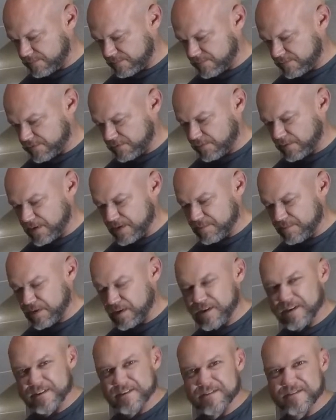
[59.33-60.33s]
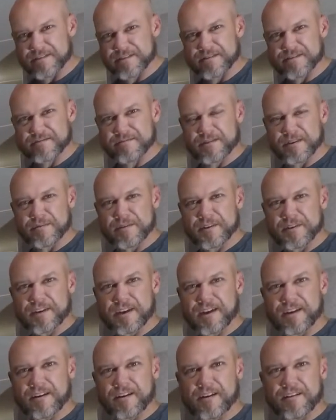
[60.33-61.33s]
$20, maybe
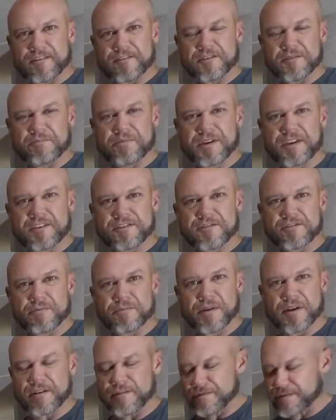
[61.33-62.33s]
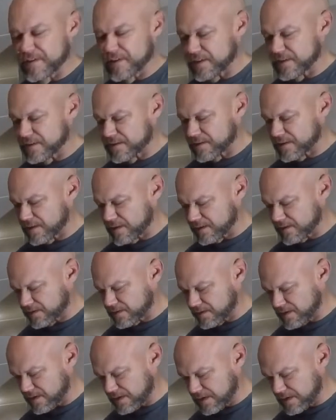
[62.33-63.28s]
$10 a piece or better for these things.